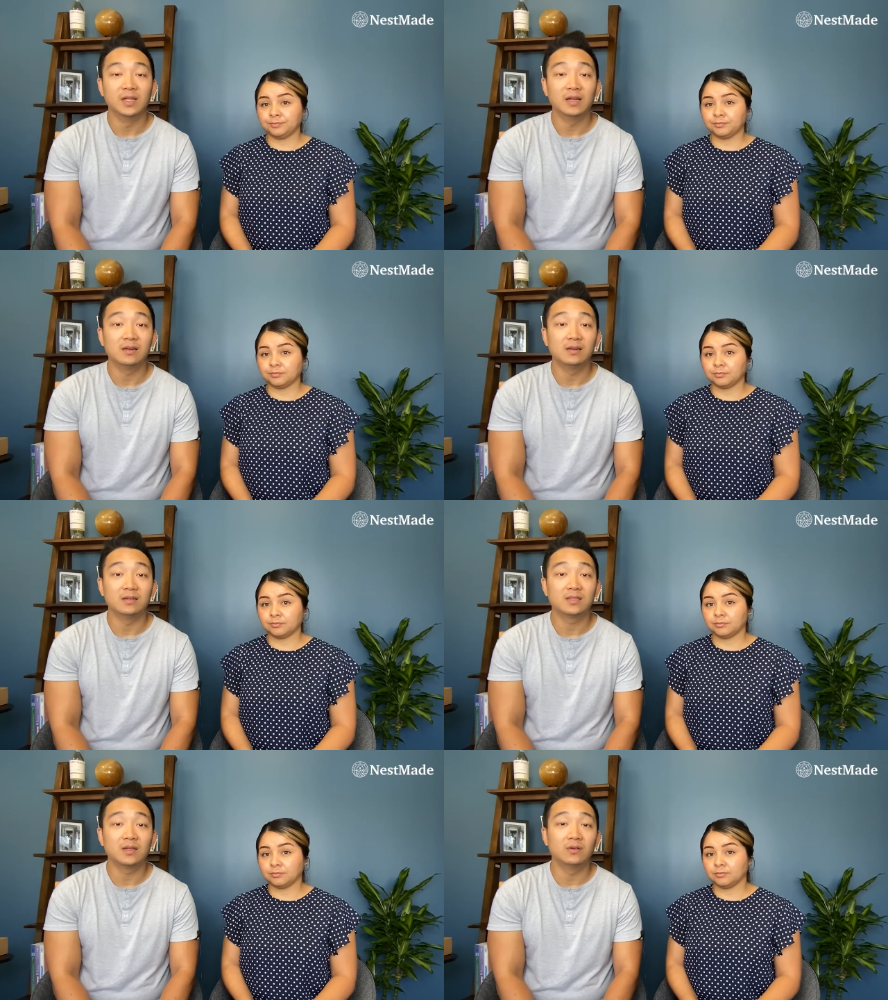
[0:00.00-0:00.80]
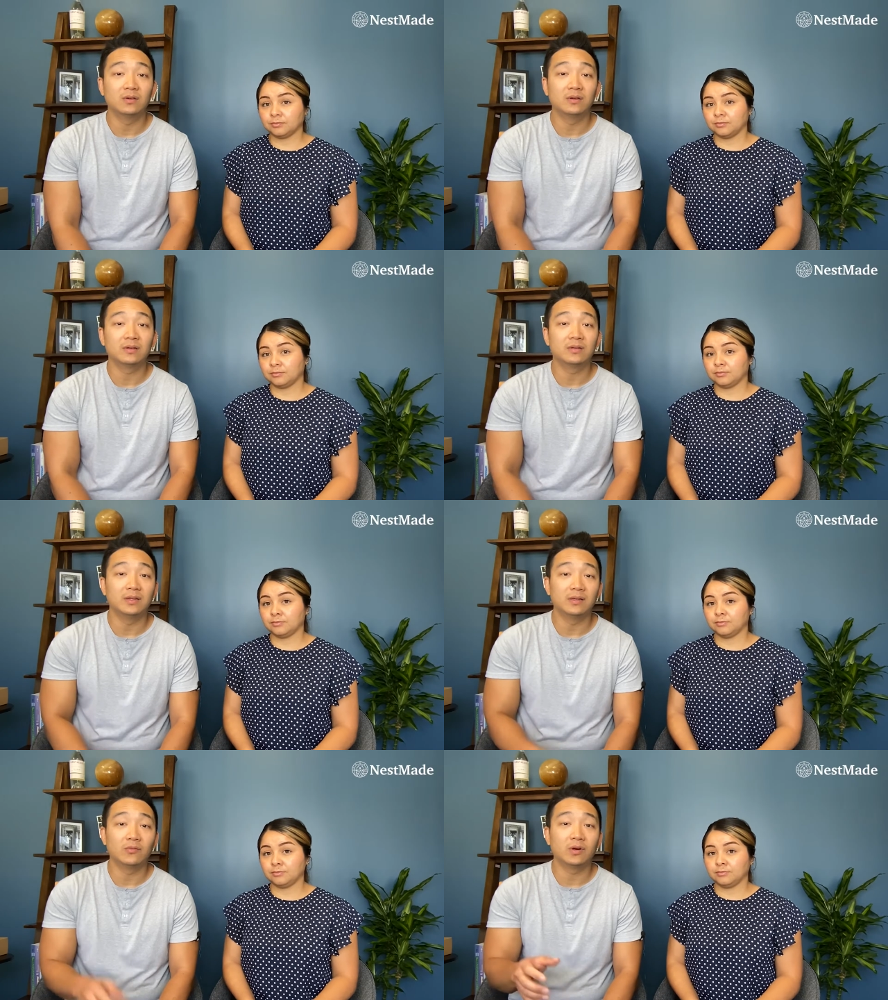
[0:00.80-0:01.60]
Speaker 1: Yeah. So
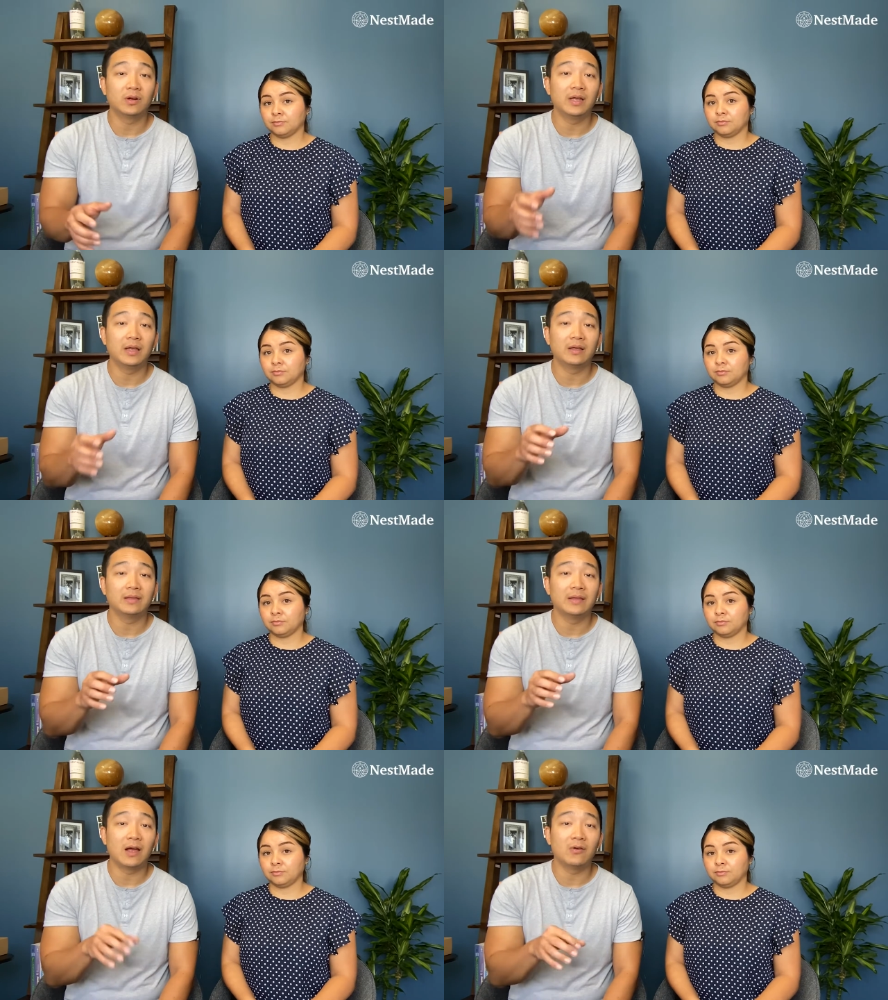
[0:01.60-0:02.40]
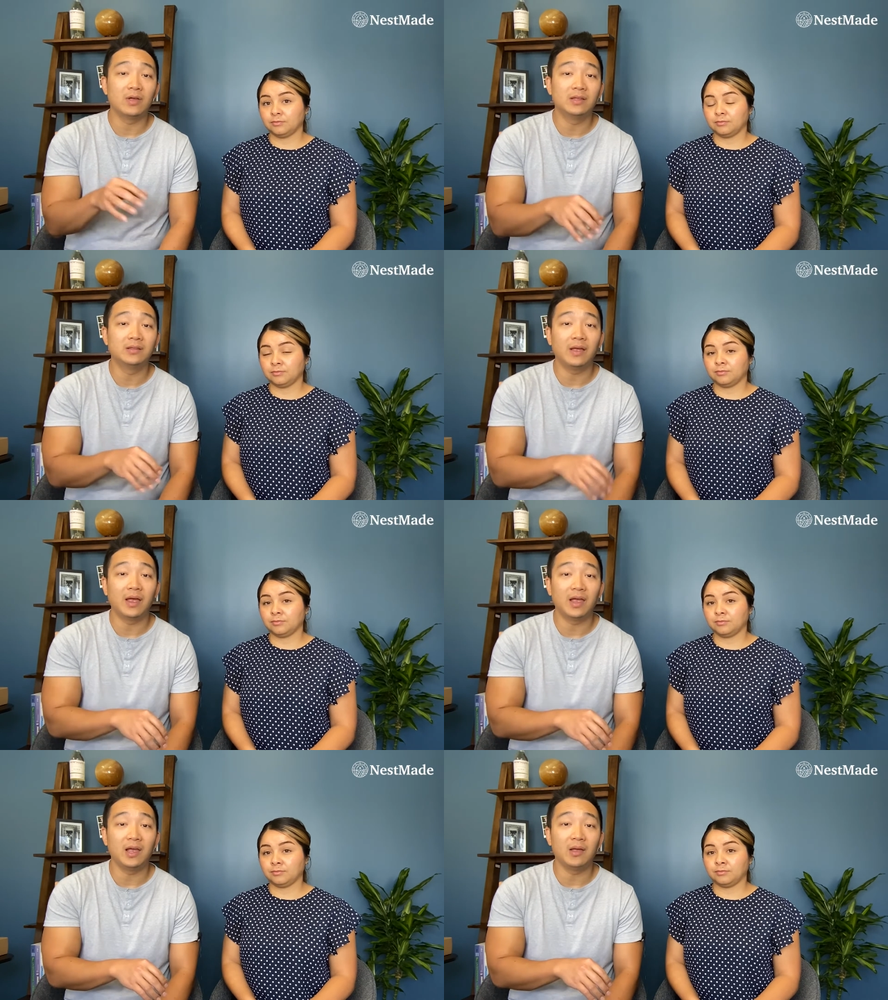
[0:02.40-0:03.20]
it, we're now in
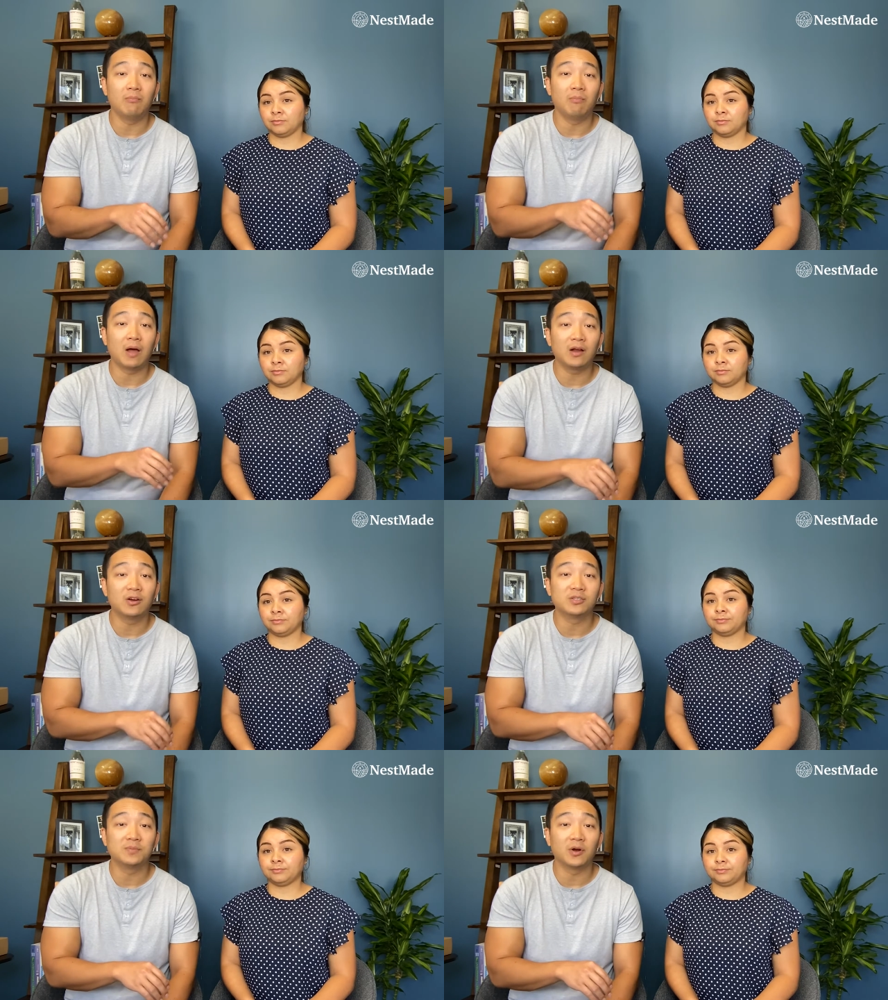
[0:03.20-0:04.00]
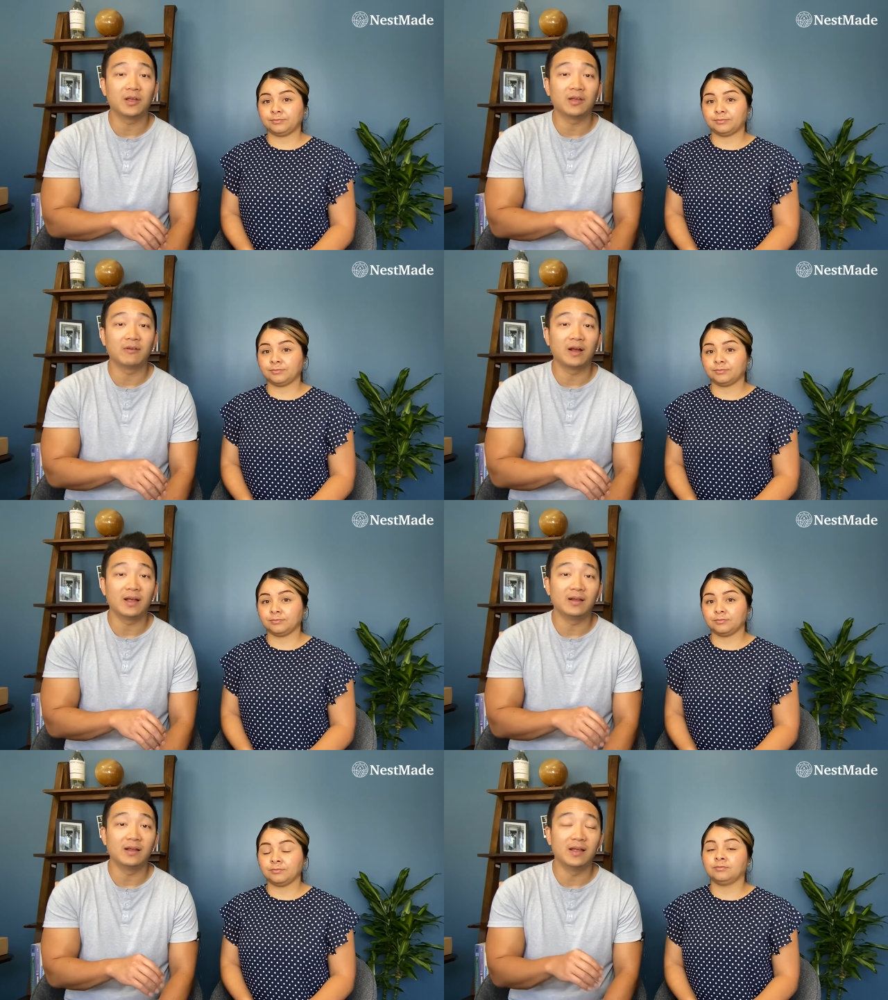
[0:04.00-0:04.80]
a buyer's market,
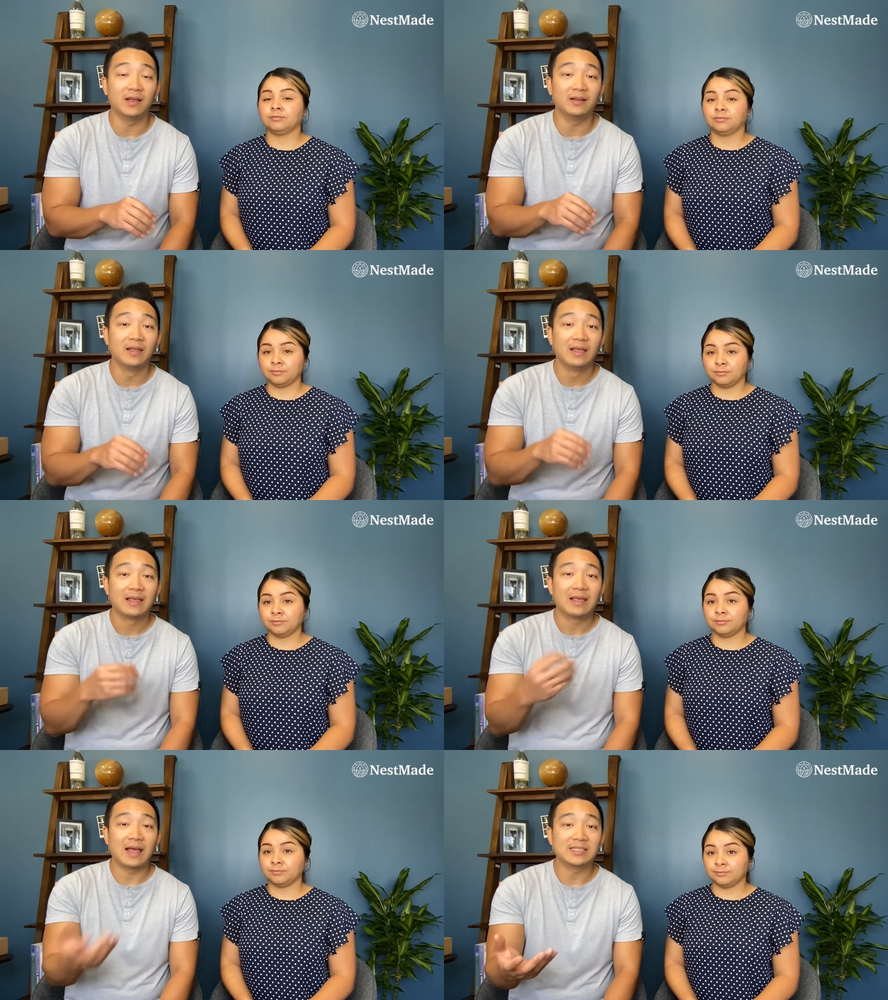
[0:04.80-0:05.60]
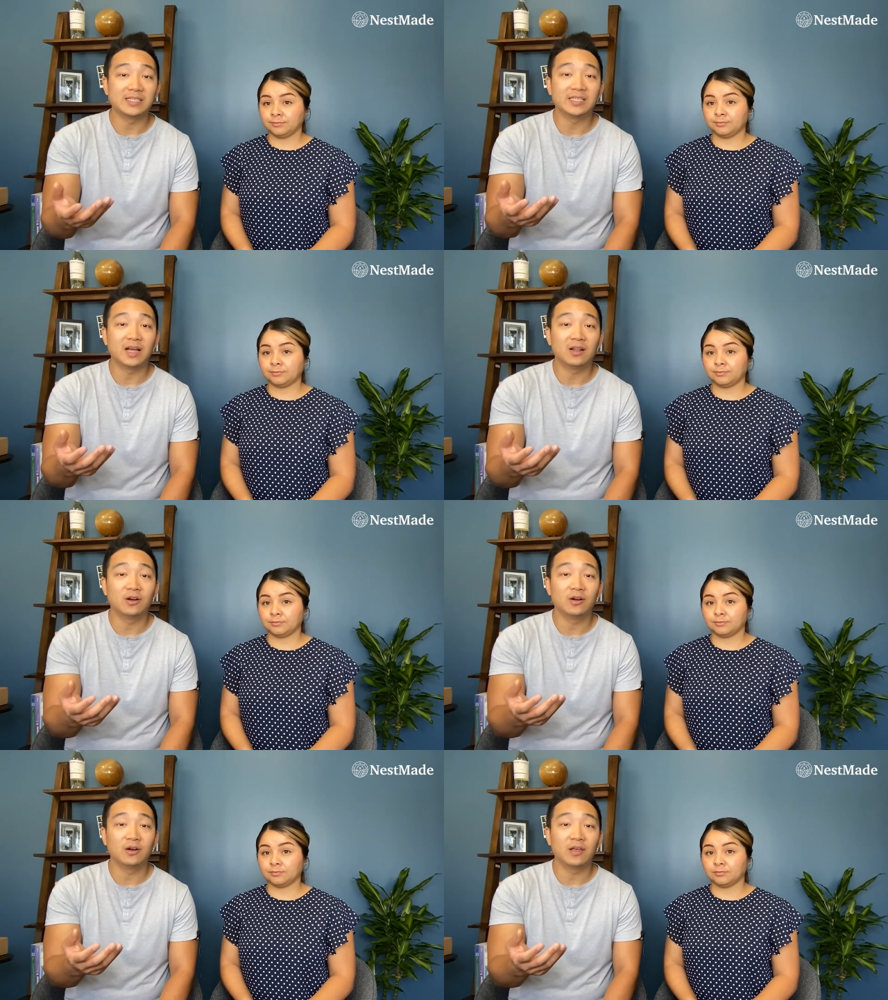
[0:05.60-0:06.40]
right? And as a
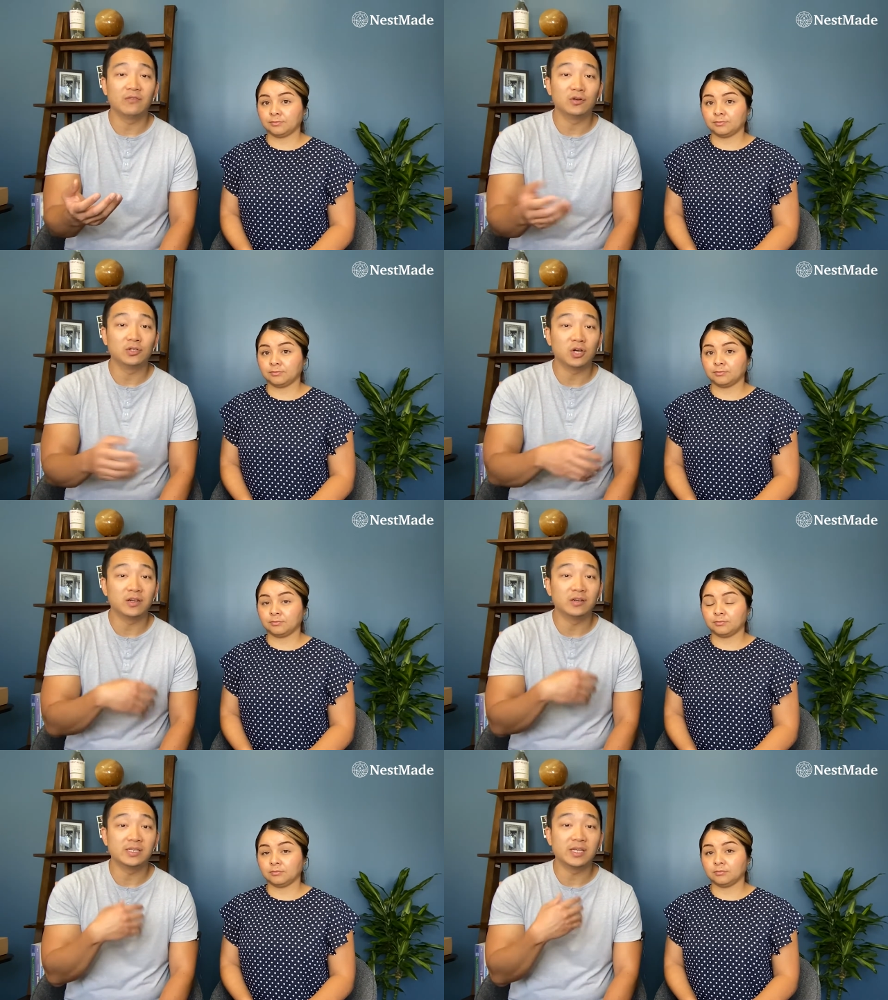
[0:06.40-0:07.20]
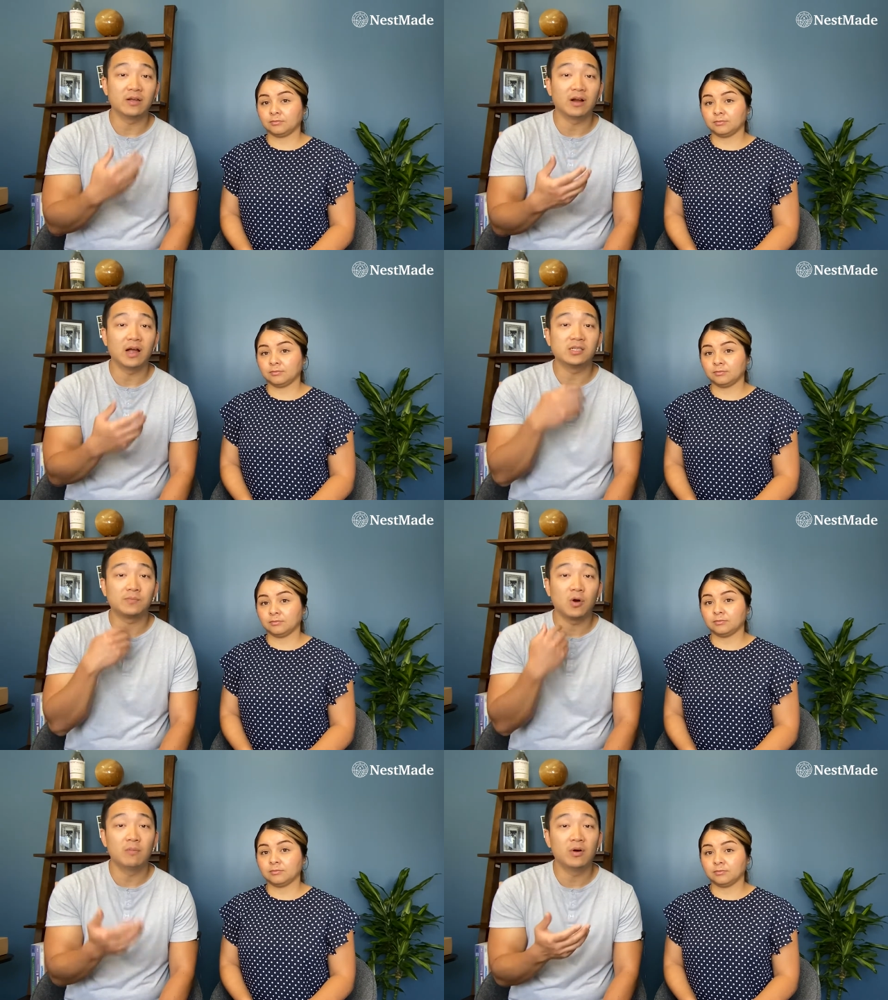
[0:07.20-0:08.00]
seller, if you're trying to sell your house,
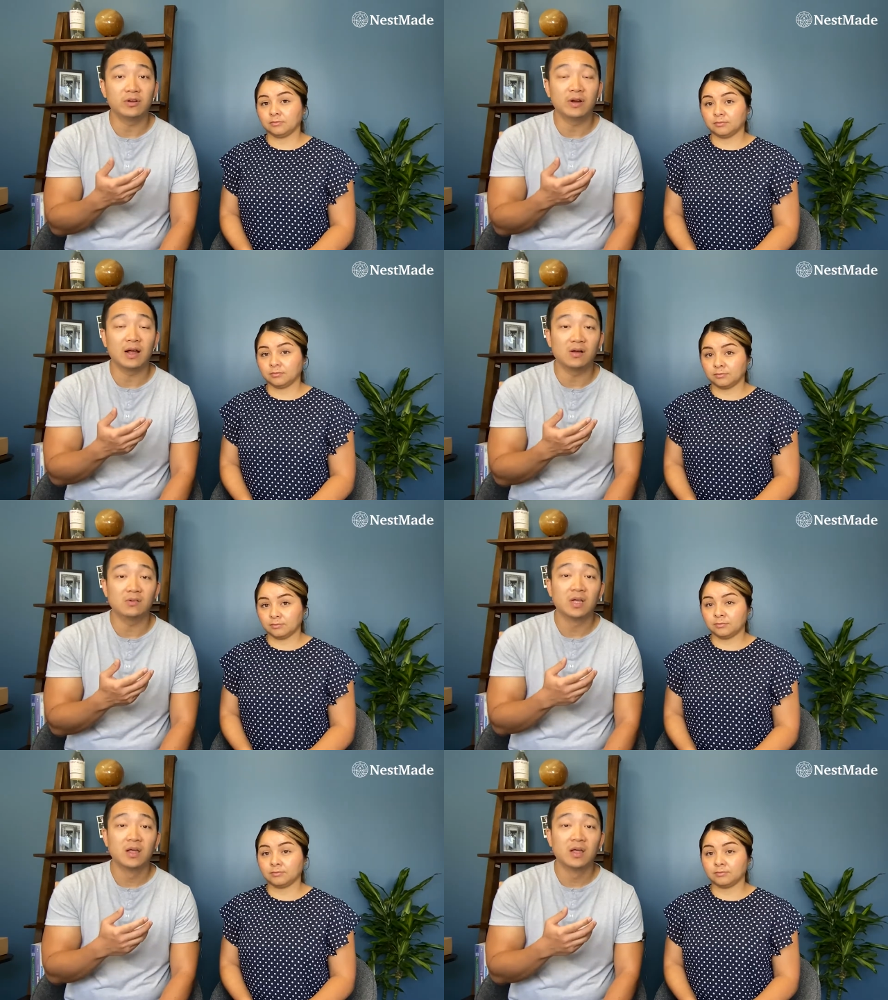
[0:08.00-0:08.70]
promote your house,